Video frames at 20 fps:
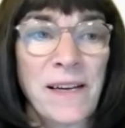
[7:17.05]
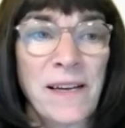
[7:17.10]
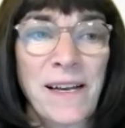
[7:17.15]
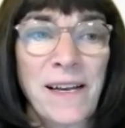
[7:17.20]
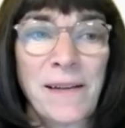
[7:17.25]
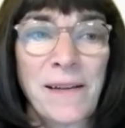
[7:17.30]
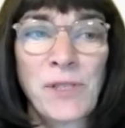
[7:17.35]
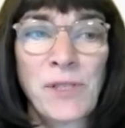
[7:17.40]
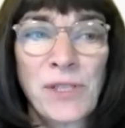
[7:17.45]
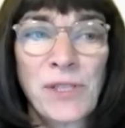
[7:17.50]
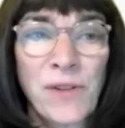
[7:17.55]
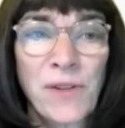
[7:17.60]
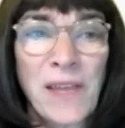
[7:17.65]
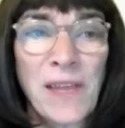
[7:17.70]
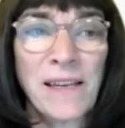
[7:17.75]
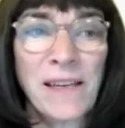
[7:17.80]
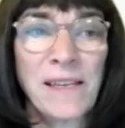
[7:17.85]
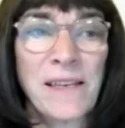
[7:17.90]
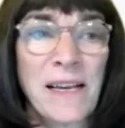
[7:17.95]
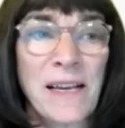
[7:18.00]
I'm sure
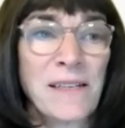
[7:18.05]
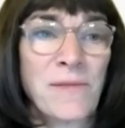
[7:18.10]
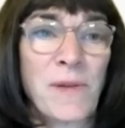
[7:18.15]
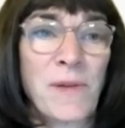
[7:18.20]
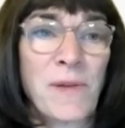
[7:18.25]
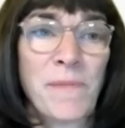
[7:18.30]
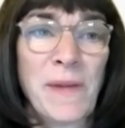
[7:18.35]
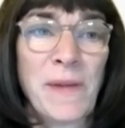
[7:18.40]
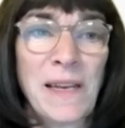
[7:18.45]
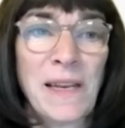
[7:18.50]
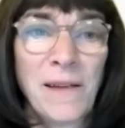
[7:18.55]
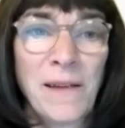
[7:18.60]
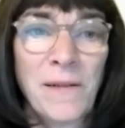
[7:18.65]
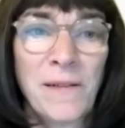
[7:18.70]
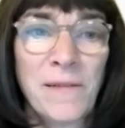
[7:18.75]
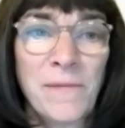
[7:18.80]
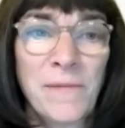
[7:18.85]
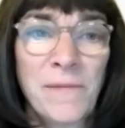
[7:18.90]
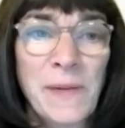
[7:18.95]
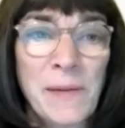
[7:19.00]
that connects with
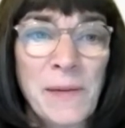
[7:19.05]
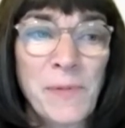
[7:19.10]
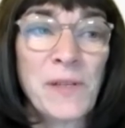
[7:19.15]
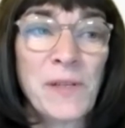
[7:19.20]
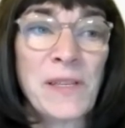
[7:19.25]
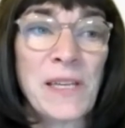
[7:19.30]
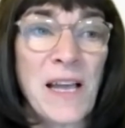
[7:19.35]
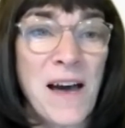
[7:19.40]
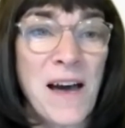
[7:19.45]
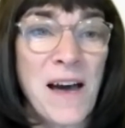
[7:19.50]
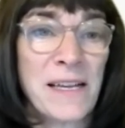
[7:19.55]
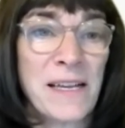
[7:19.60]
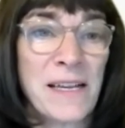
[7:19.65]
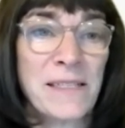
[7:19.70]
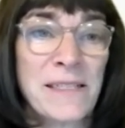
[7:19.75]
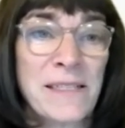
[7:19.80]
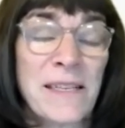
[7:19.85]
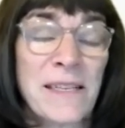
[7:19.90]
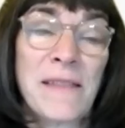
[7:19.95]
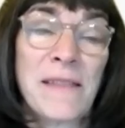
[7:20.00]
many people in the
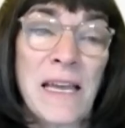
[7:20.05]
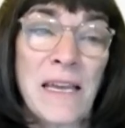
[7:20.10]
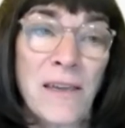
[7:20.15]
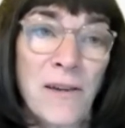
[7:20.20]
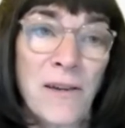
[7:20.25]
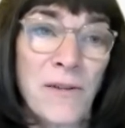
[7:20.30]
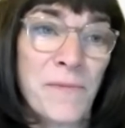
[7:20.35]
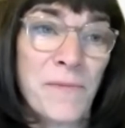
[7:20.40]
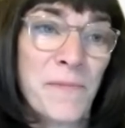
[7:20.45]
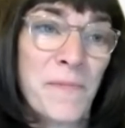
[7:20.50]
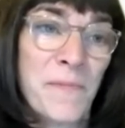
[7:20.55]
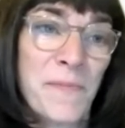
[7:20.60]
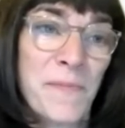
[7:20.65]
audience, and thank you.